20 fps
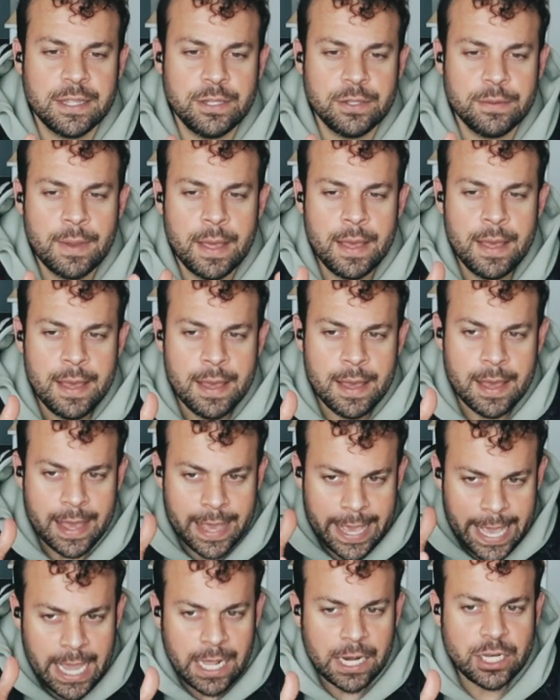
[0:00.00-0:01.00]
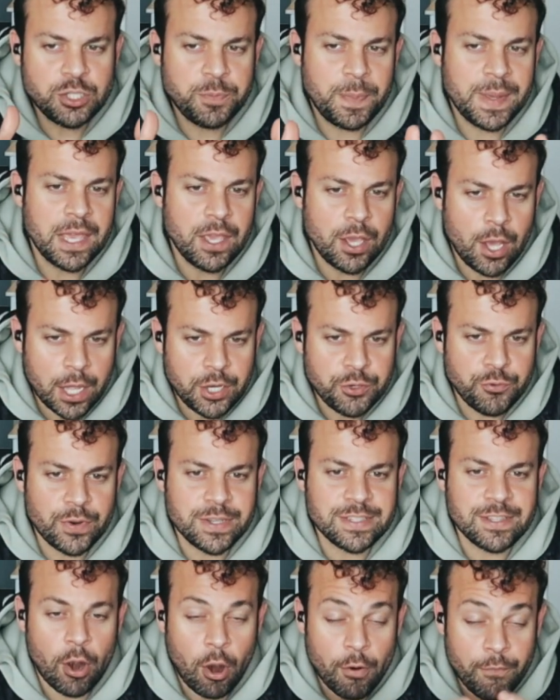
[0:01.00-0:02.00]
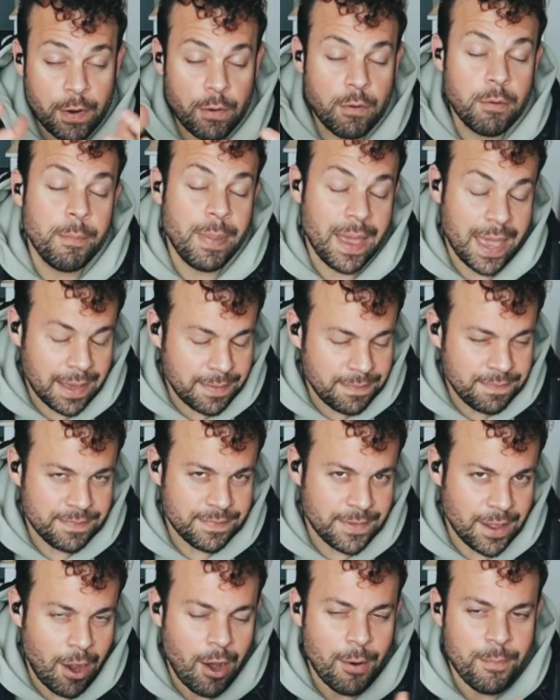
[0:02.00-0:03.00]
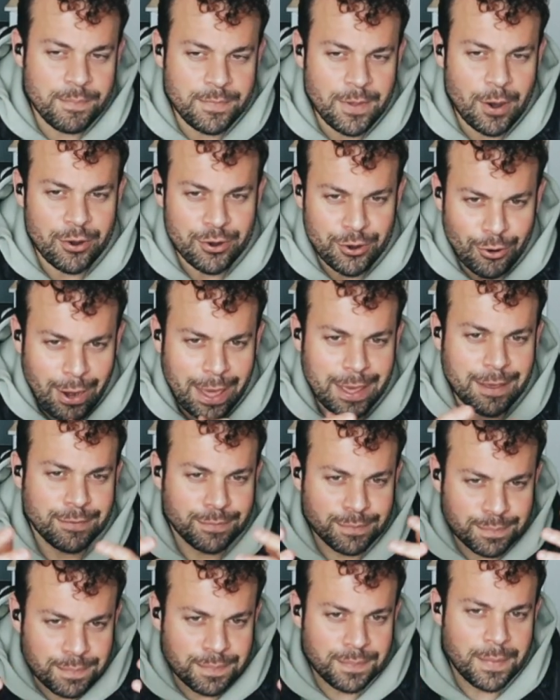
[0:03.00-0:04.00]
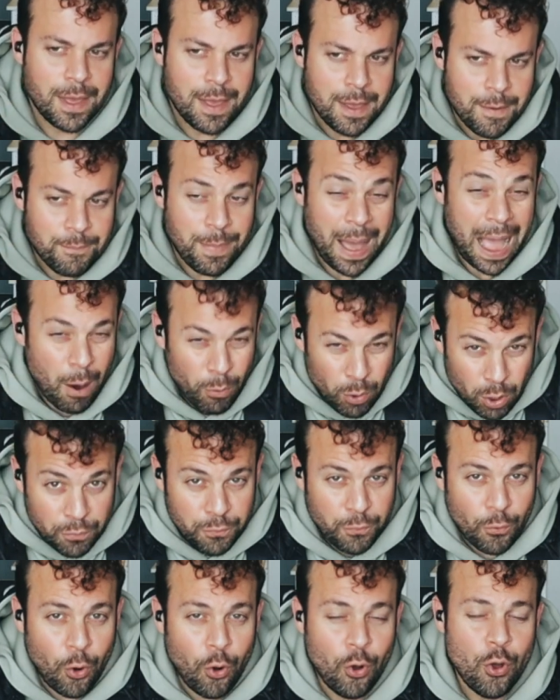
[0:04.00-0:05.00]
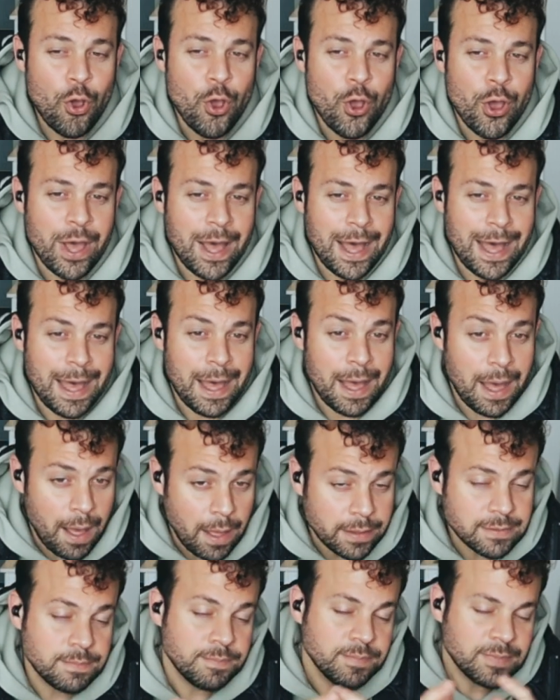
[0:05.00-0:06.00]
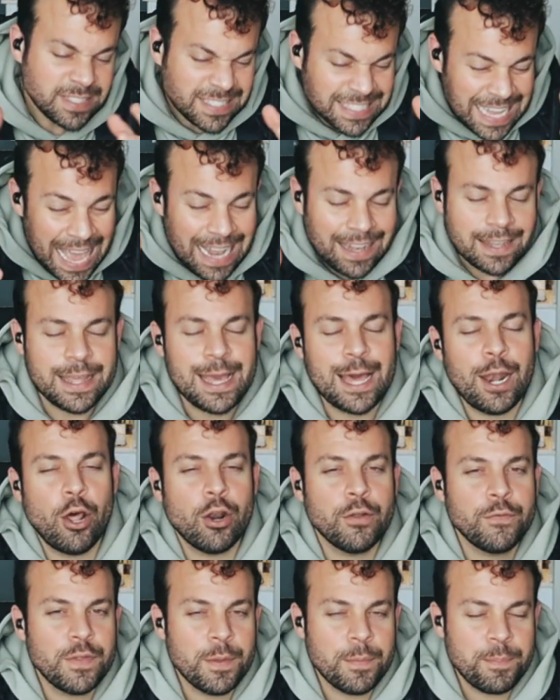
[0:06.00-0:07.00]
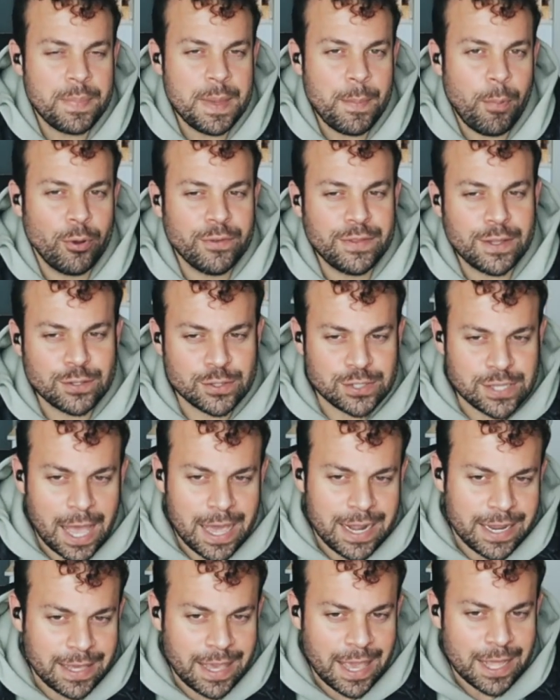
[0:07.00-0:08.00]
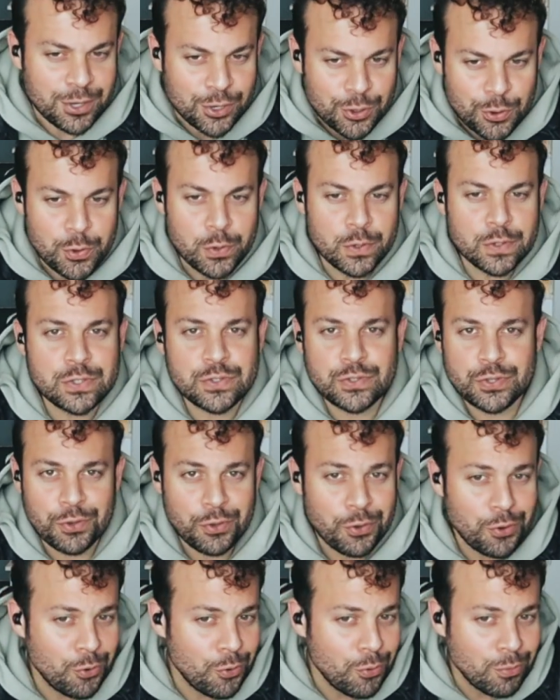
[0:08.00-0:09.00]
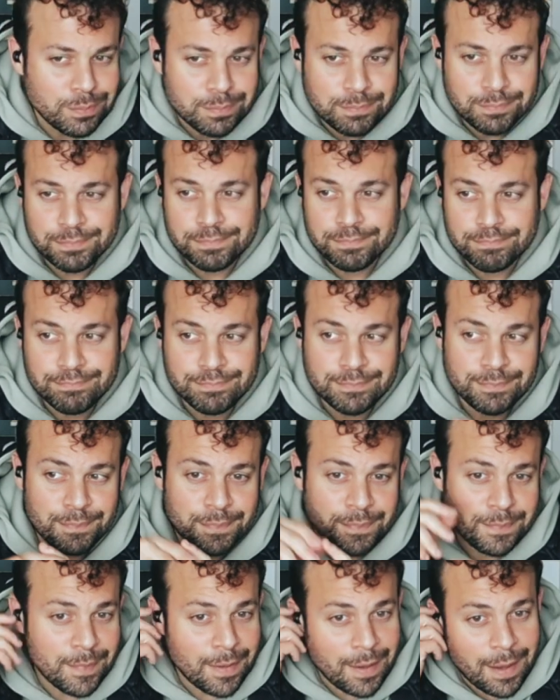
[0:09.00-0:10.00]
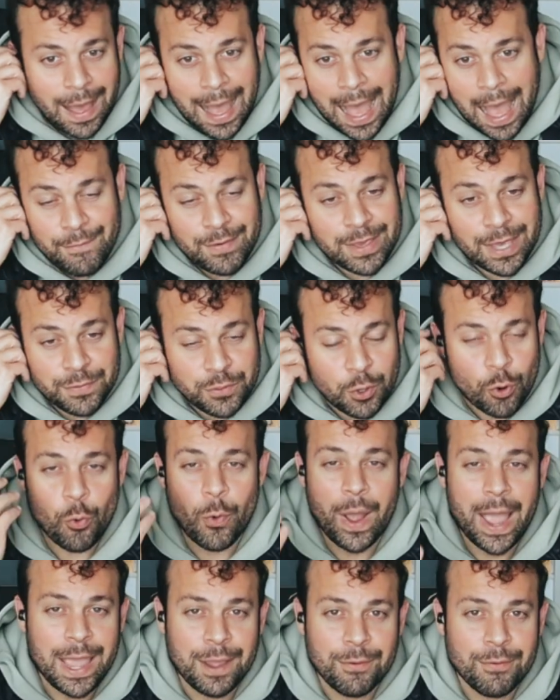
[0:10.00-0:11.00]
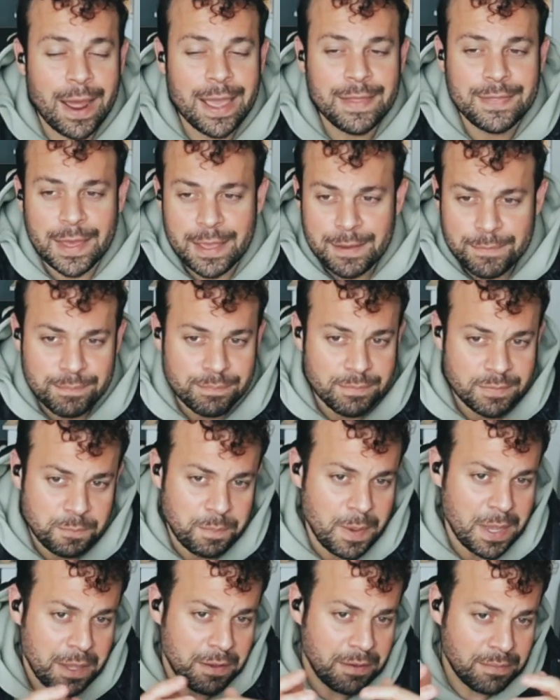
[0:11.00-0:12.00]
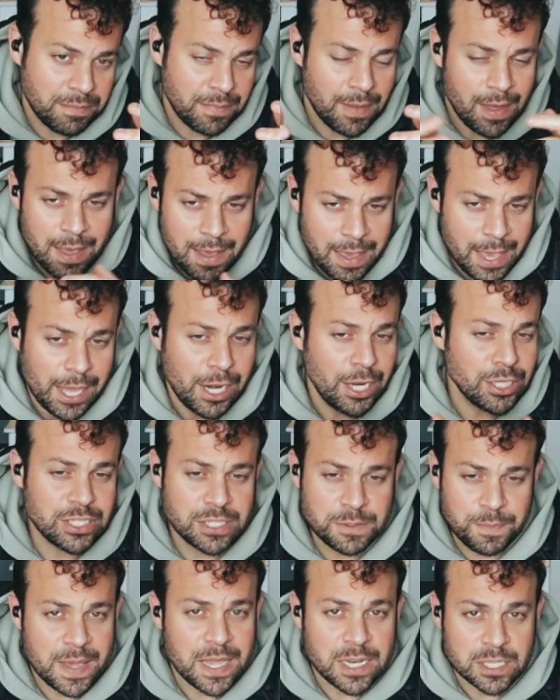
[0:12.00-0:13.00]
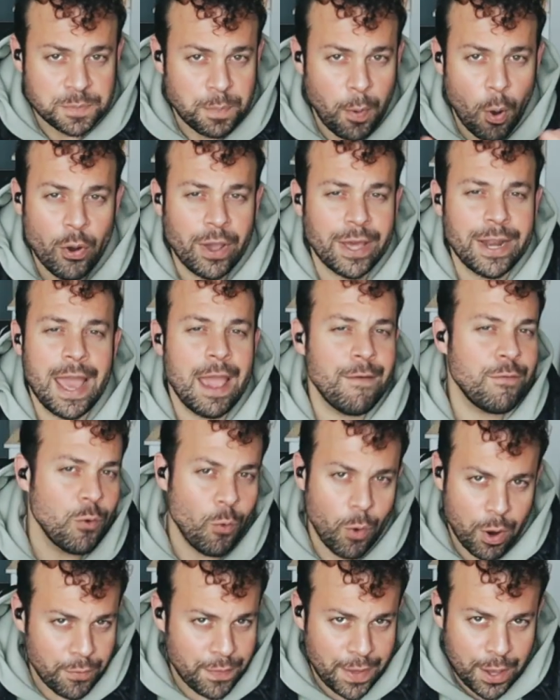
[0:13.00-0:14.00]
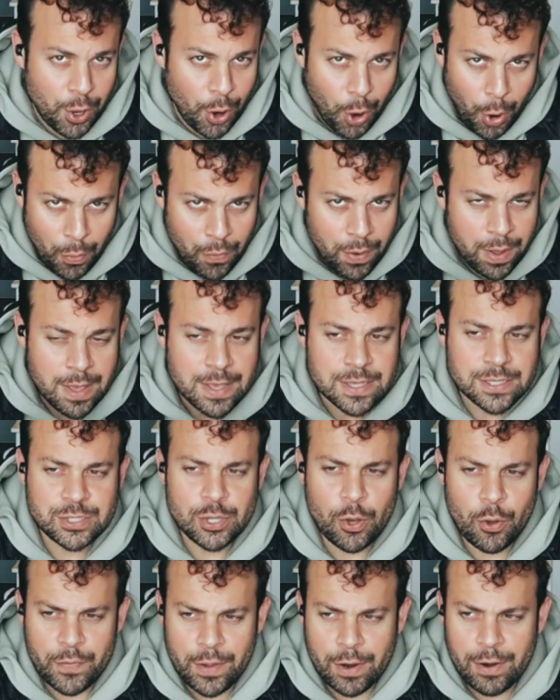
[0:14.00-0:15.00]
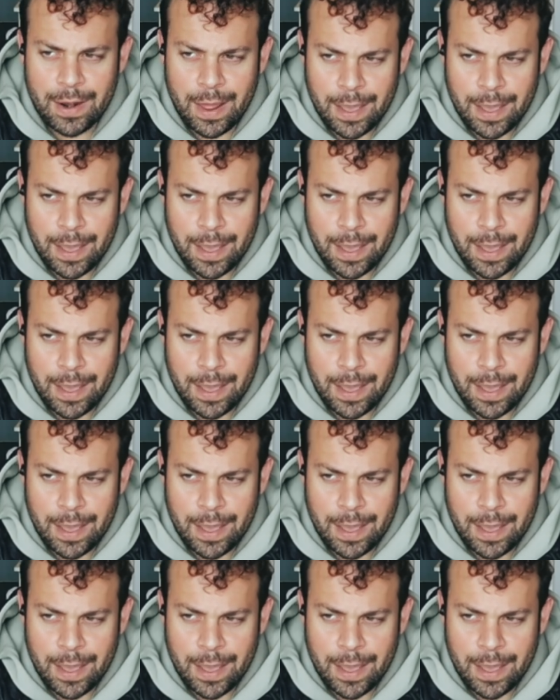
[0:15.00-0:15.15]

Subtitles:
in English-speaking countries that are very big. They're, you know, like, powerful. Sadly, a lot of the people in the society get used to having it their way, right? They speak English is being spoken everywhere they go, so they're